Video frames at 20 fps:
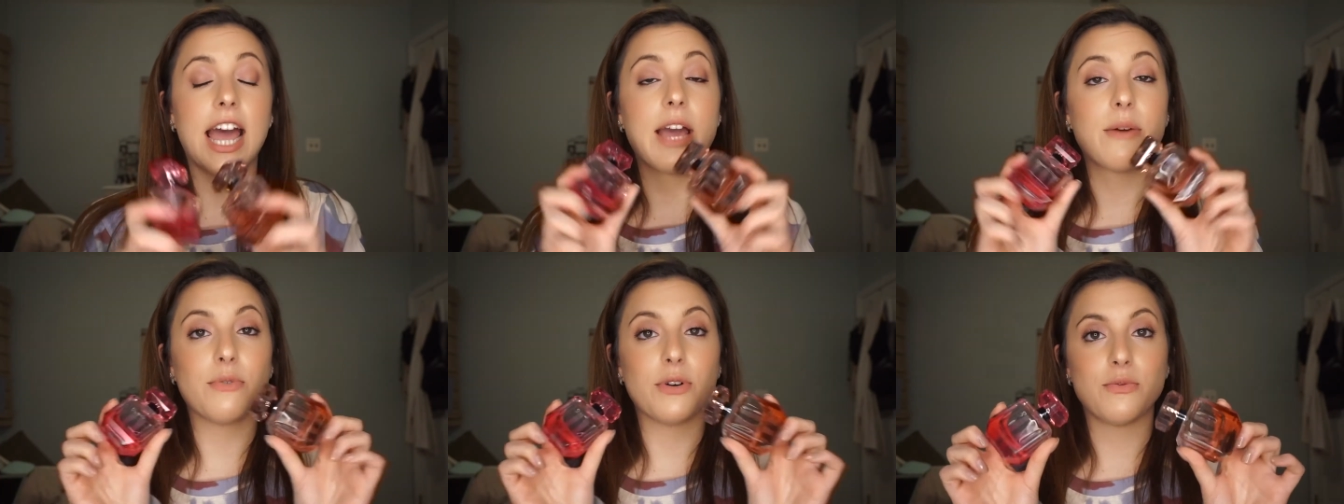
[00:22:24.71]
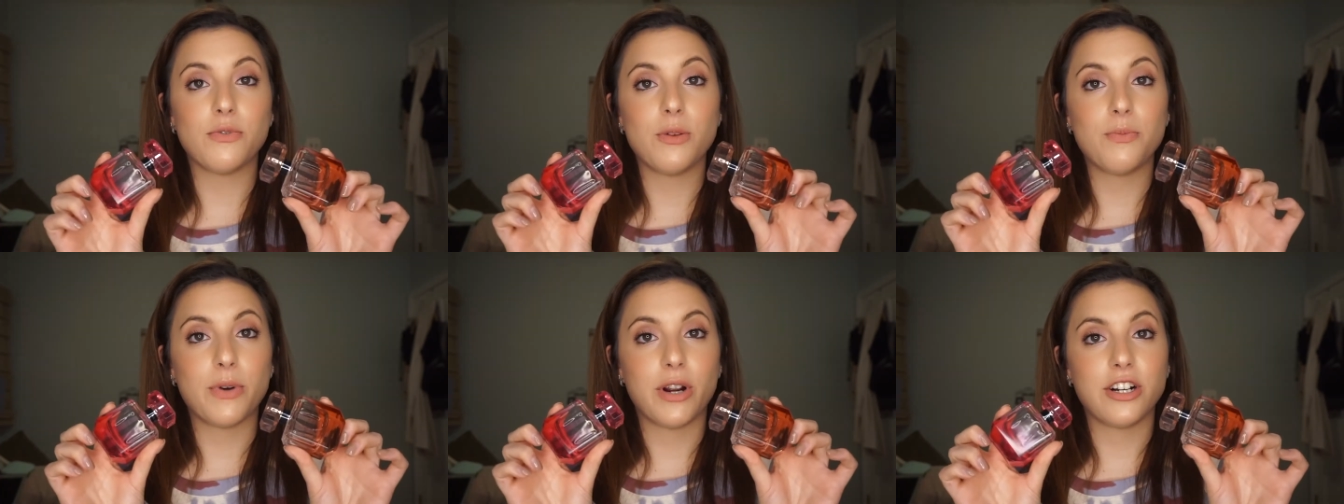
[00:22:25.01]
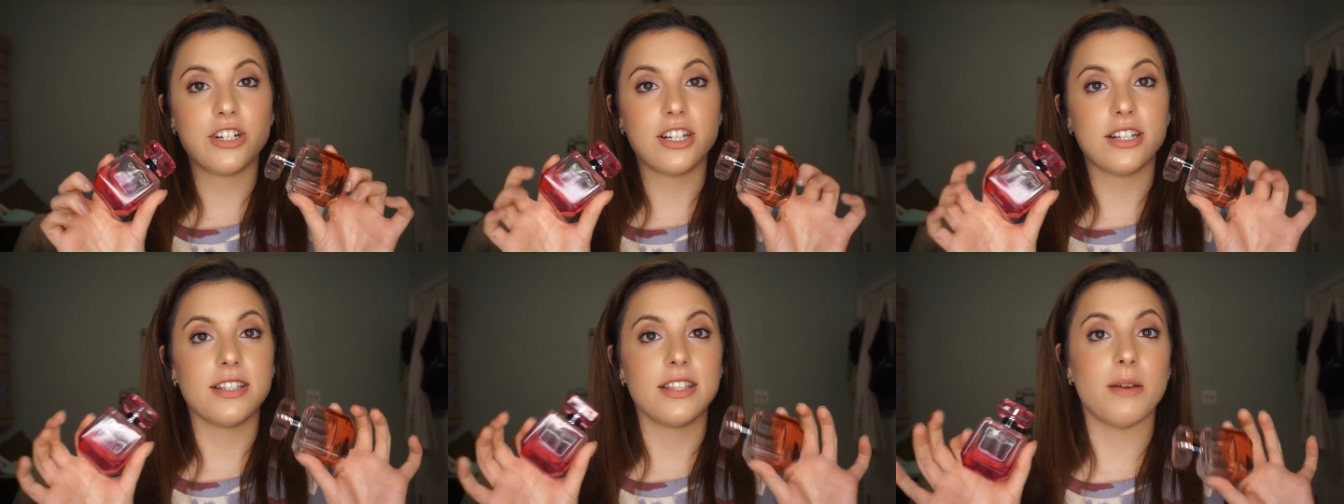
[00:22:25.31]
I would
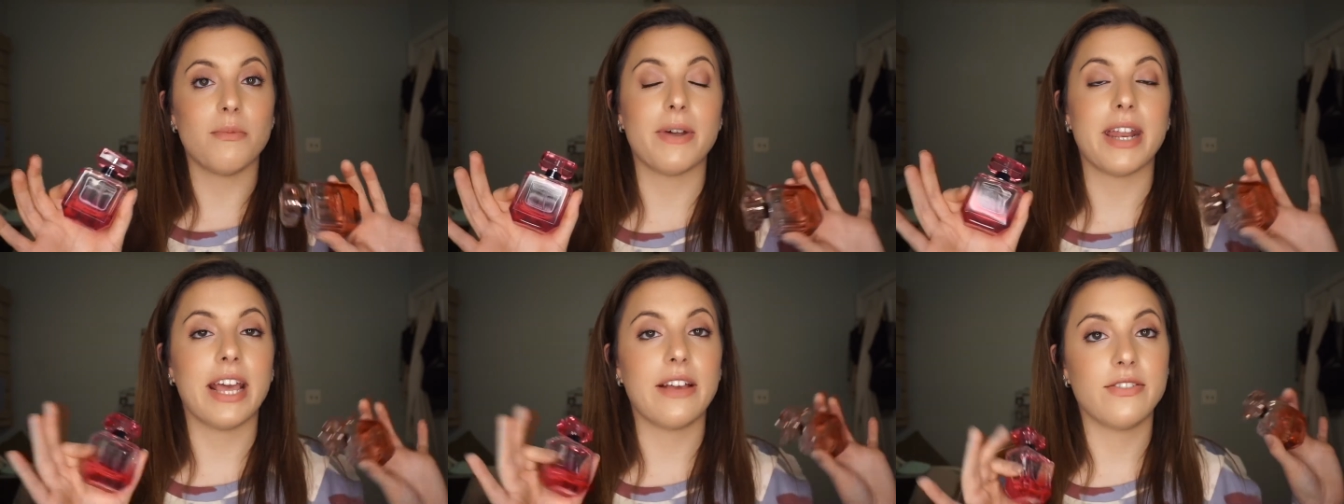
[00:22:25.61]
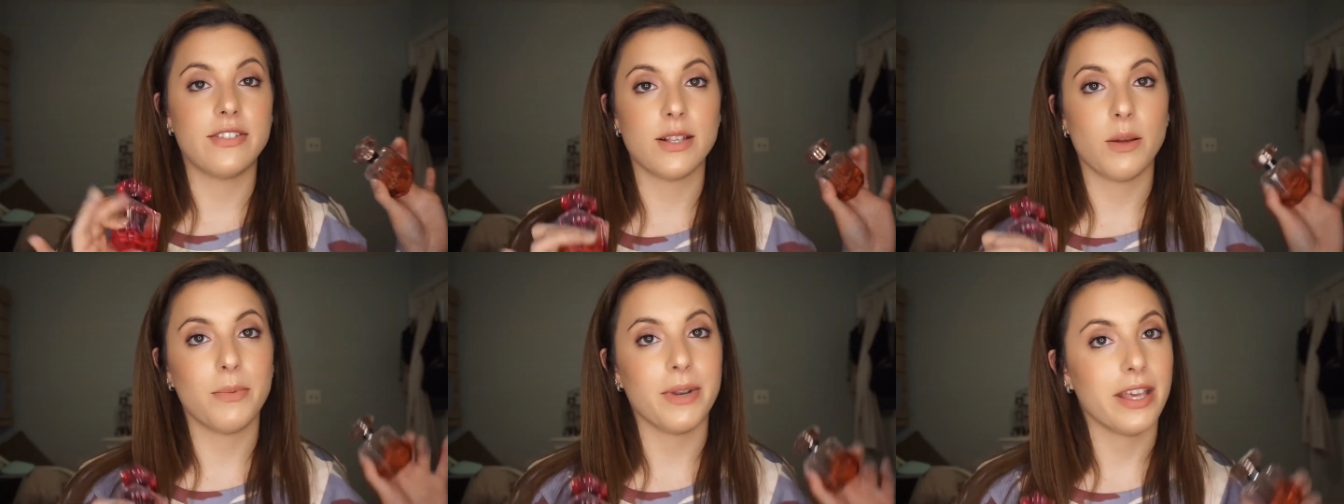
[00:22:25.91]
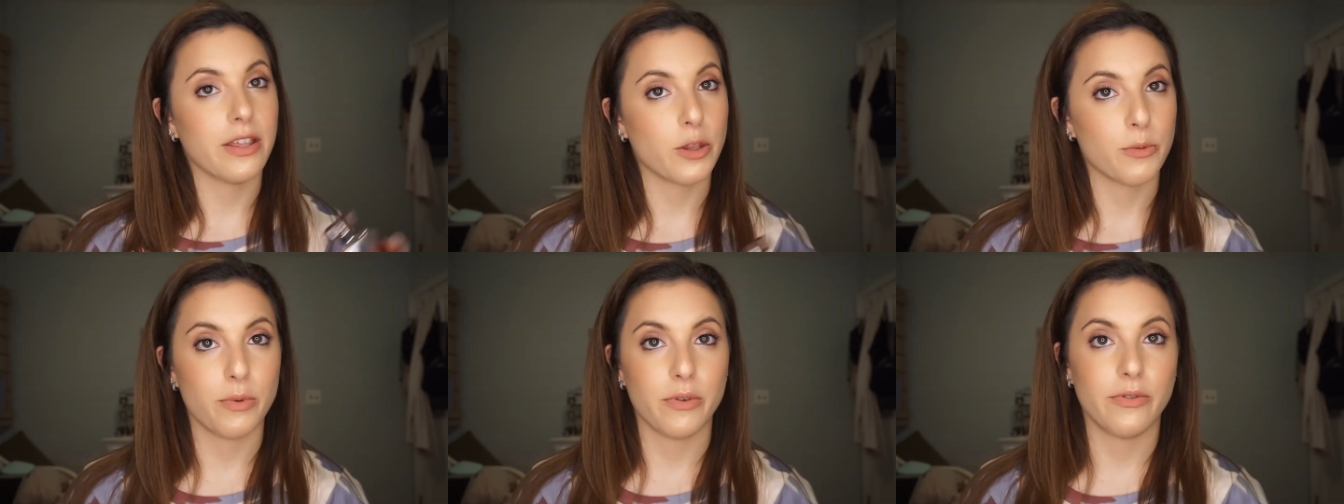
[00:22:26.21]
repurchase them, but I have so many
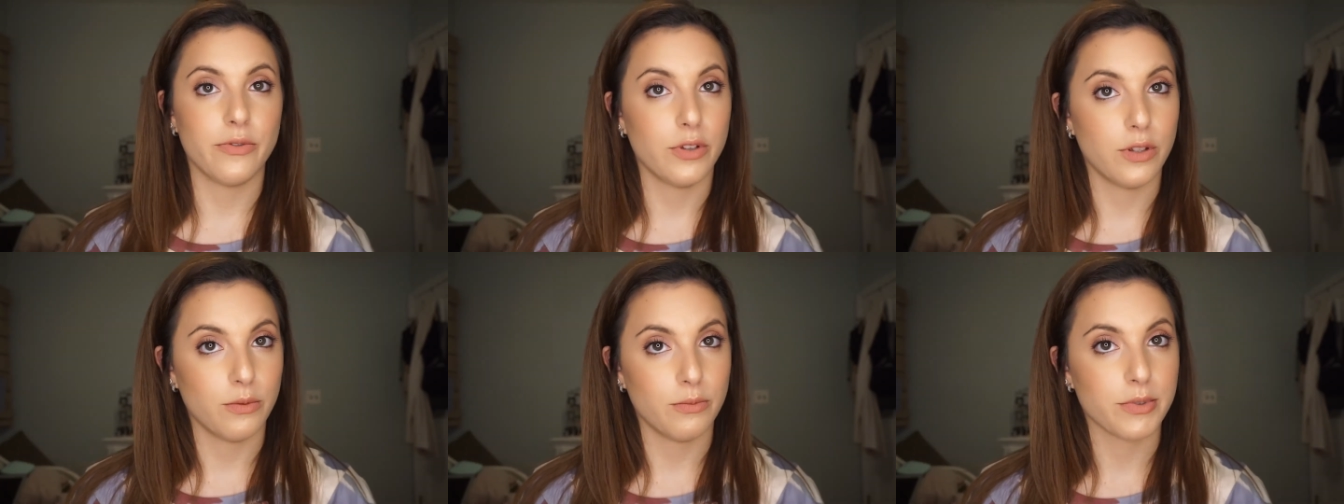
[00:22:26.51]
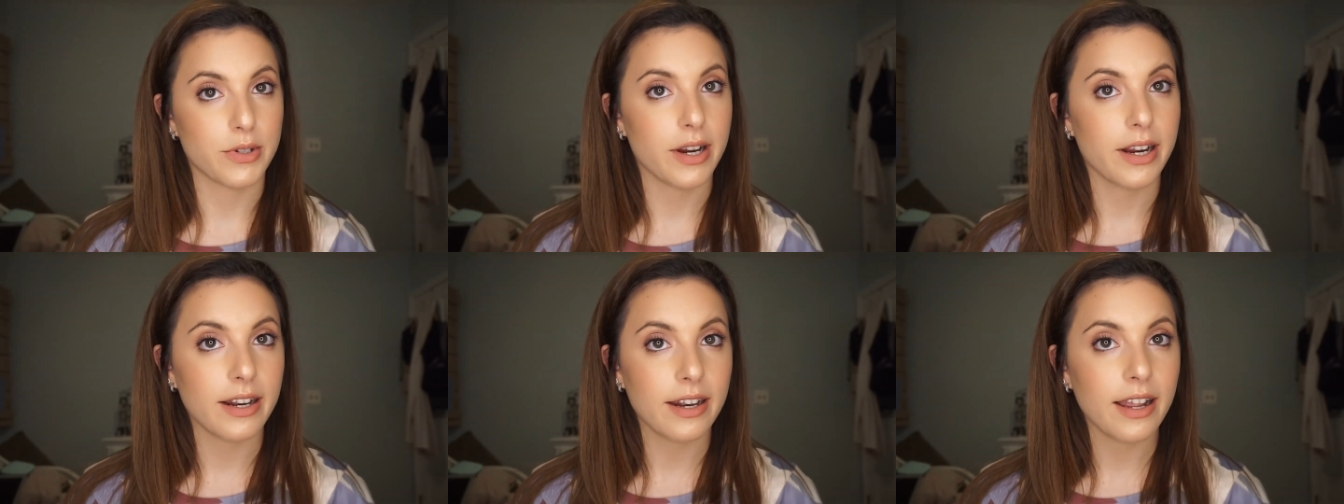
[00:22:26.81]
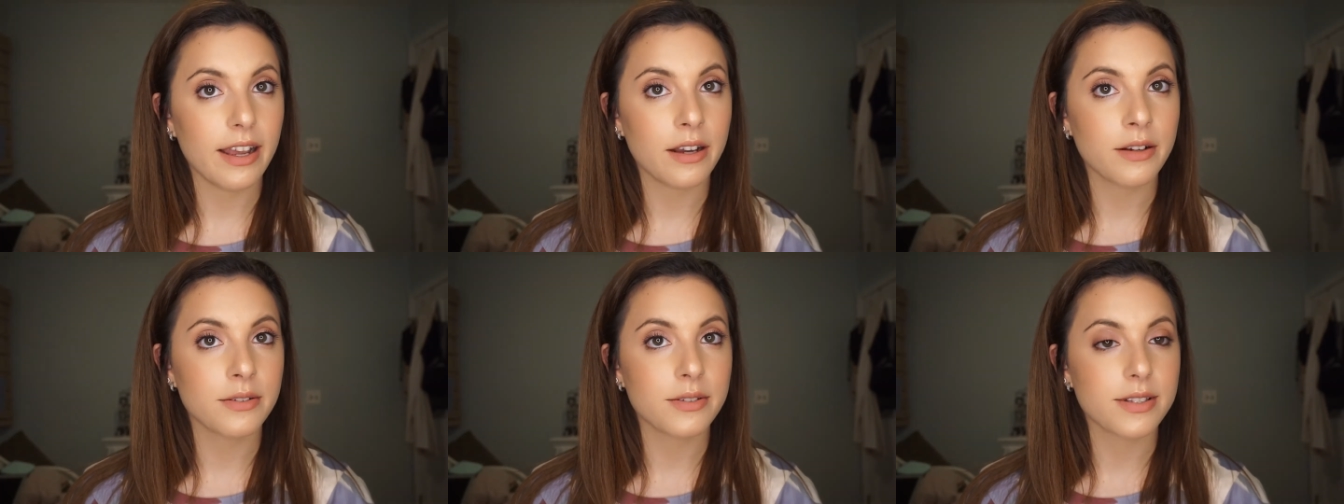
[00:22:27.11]
other perfumes right now.